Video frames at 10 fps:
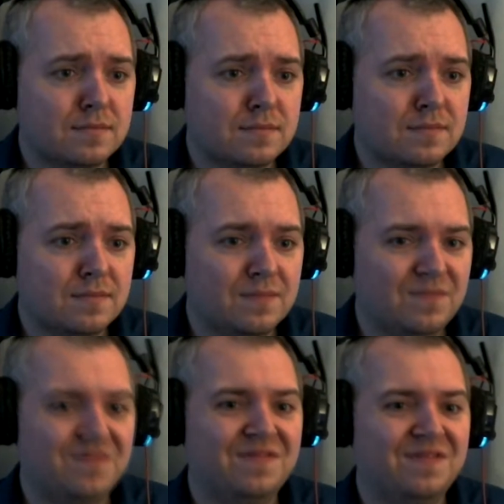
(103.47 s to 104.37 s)

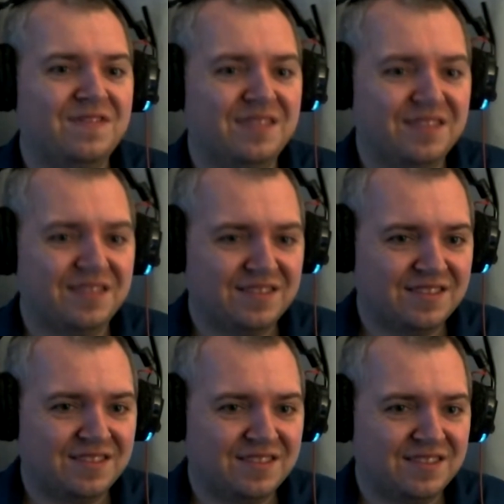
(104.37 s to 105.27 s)

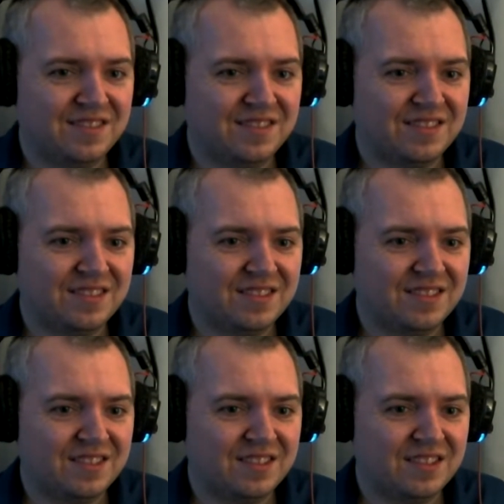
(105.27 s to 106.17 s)

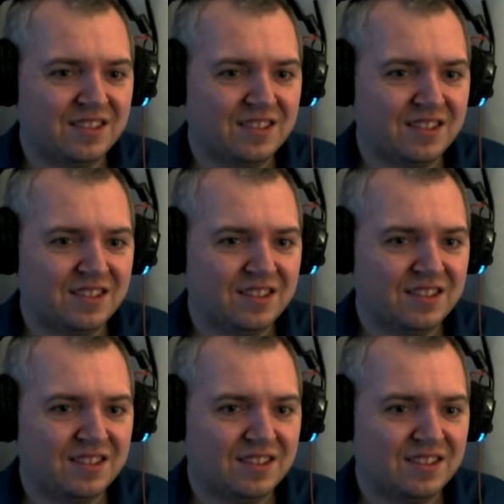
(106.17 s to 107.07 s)

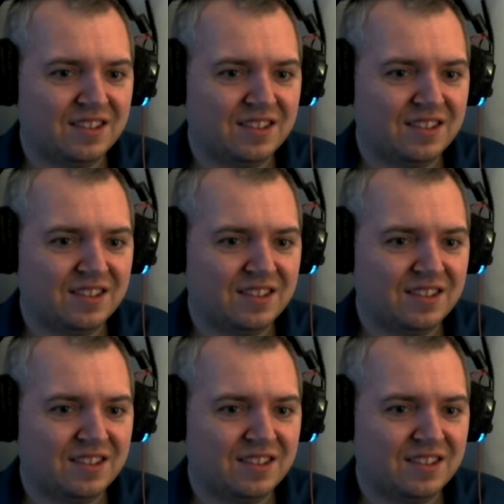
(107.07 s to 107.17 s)
[no speech]